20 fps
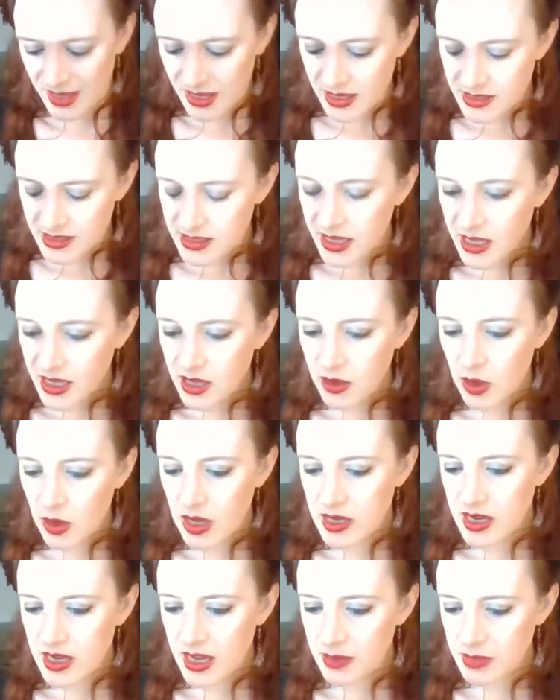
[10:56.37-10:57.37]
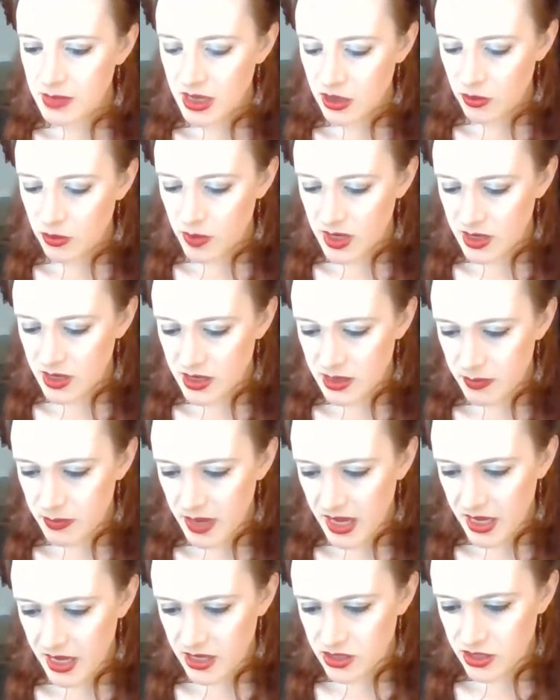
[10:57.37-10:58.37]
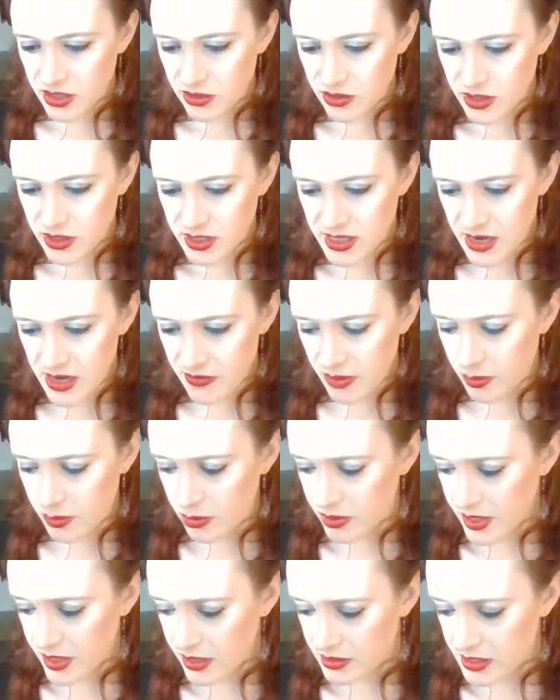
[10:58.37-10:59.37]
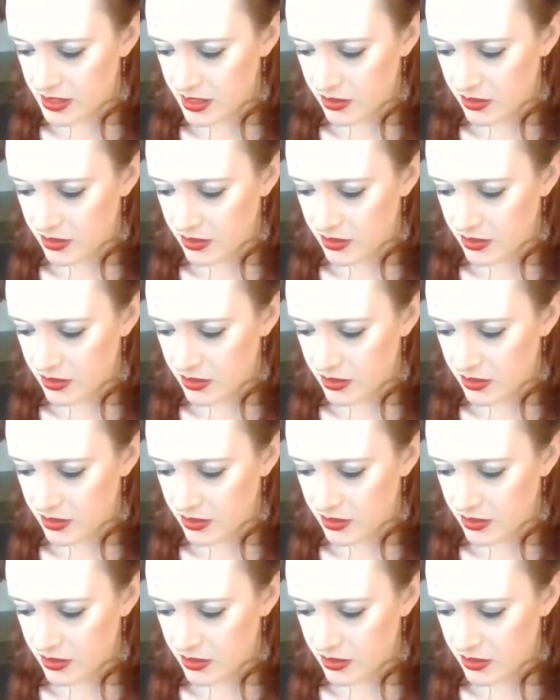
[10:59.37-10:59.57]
It's like a name that you read on the page and you just never pronounce it